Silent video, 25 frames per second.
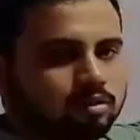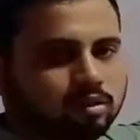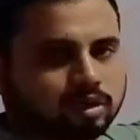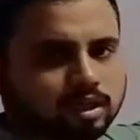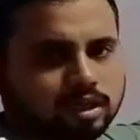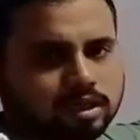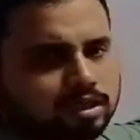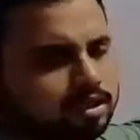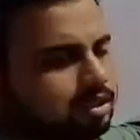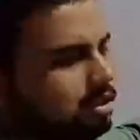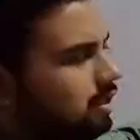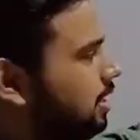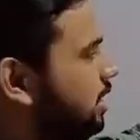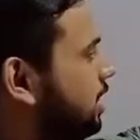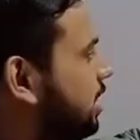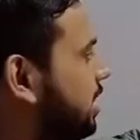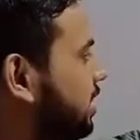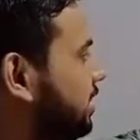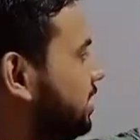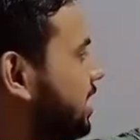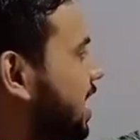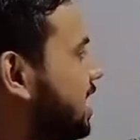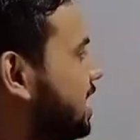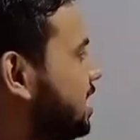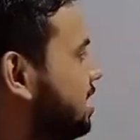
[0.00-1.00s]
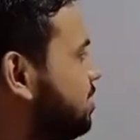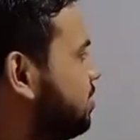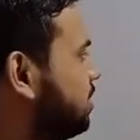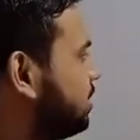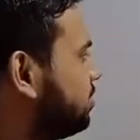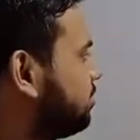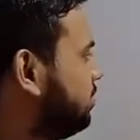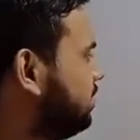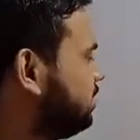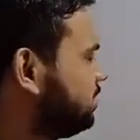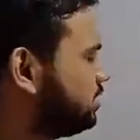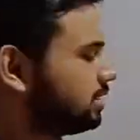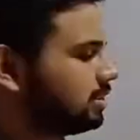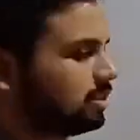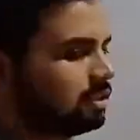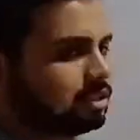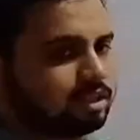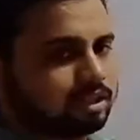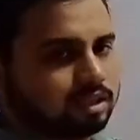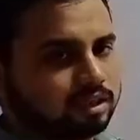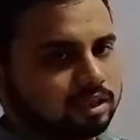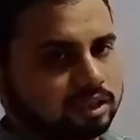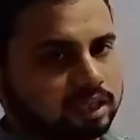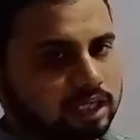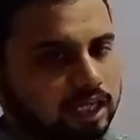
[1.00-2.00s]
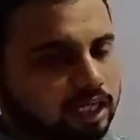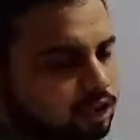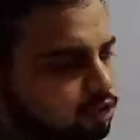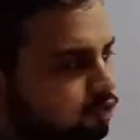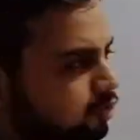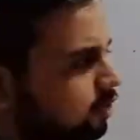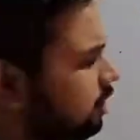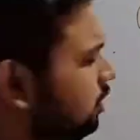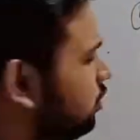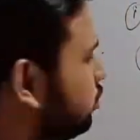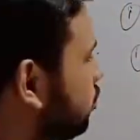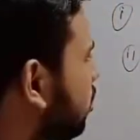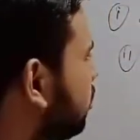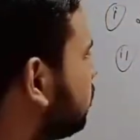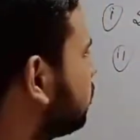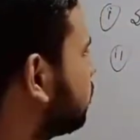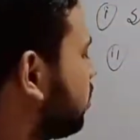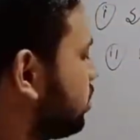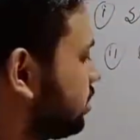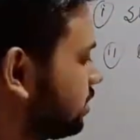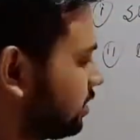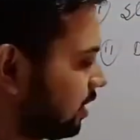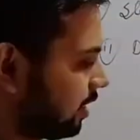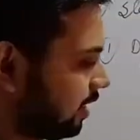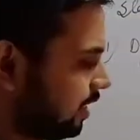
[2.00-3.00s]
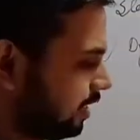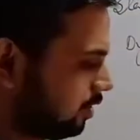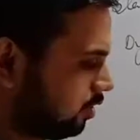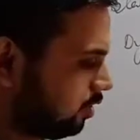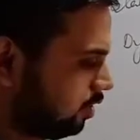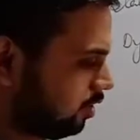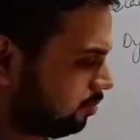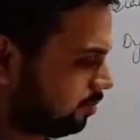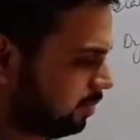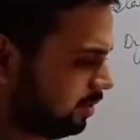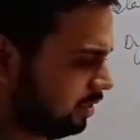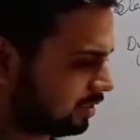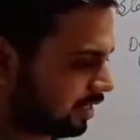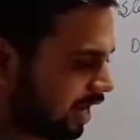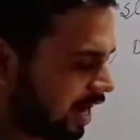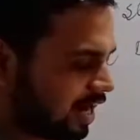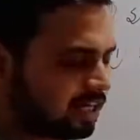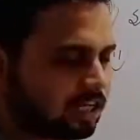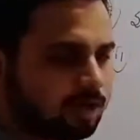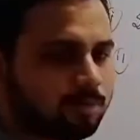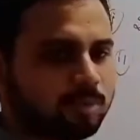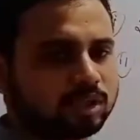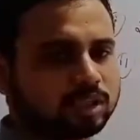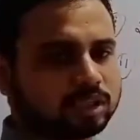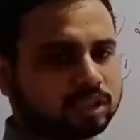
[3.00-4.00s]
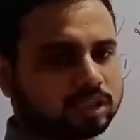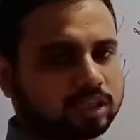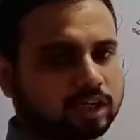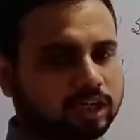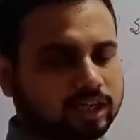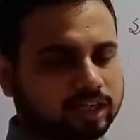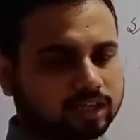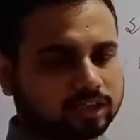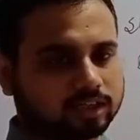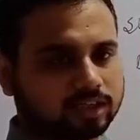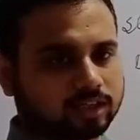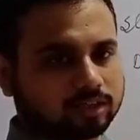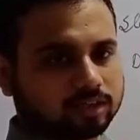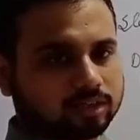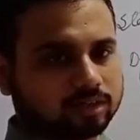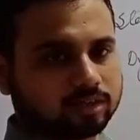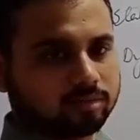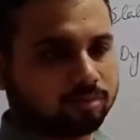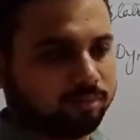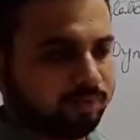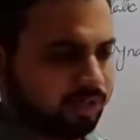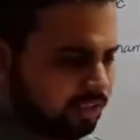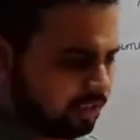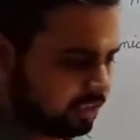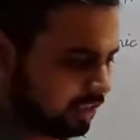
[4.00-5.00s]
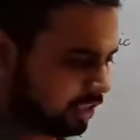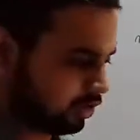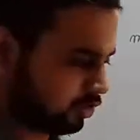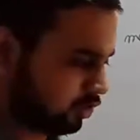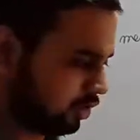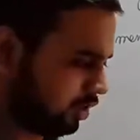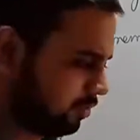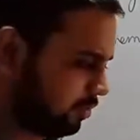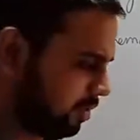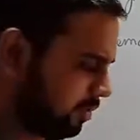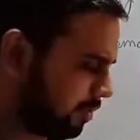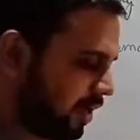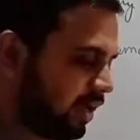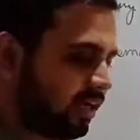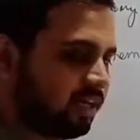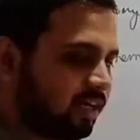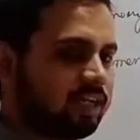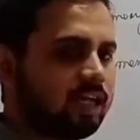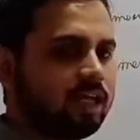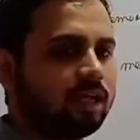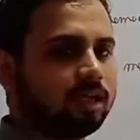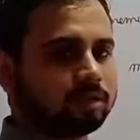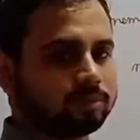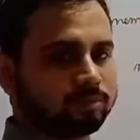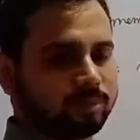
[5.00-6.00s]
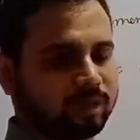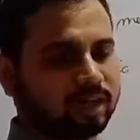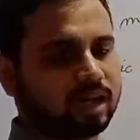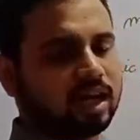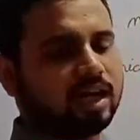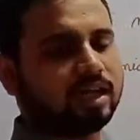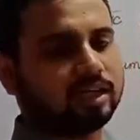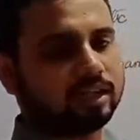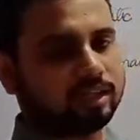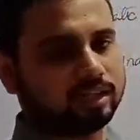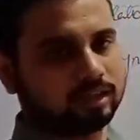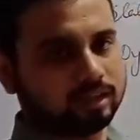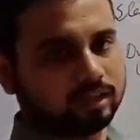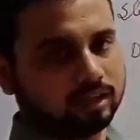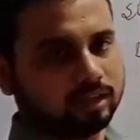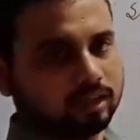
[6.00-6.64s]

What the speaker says: okay? And dynamic means it will not constant, it will be dynamicity character, means it will be variety,